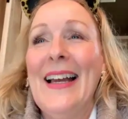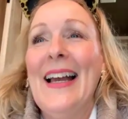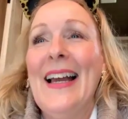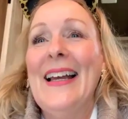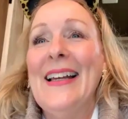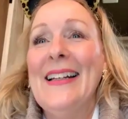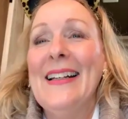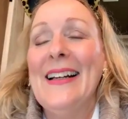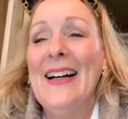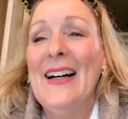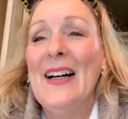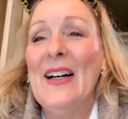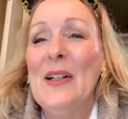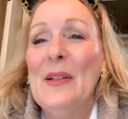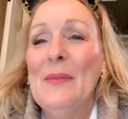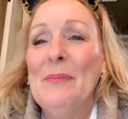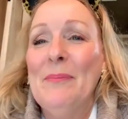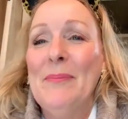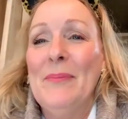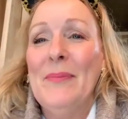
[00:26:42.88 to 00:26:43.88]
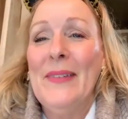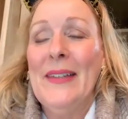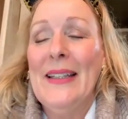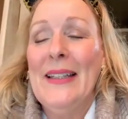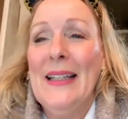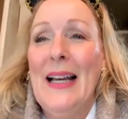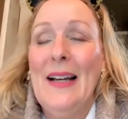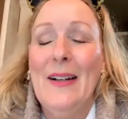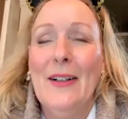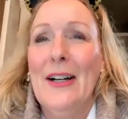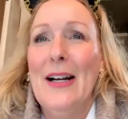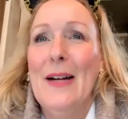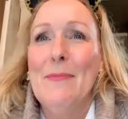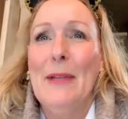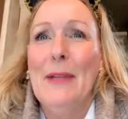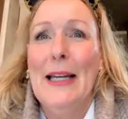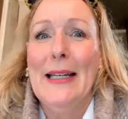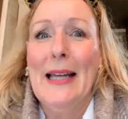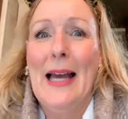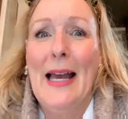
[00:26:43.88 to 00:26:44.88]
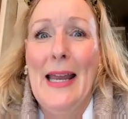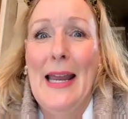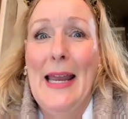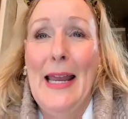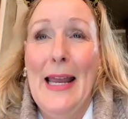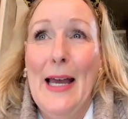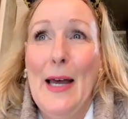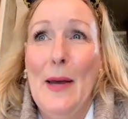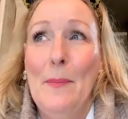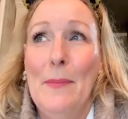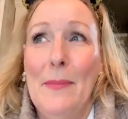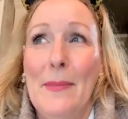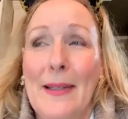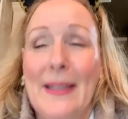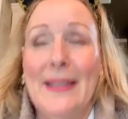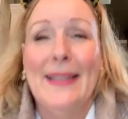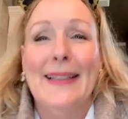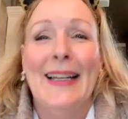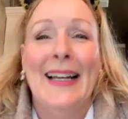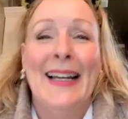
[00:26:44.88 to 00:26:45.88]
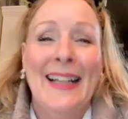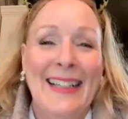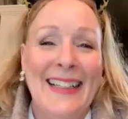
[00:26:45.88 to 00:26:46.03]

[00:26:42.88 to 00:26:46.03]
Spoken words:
And or I'm like, I am. And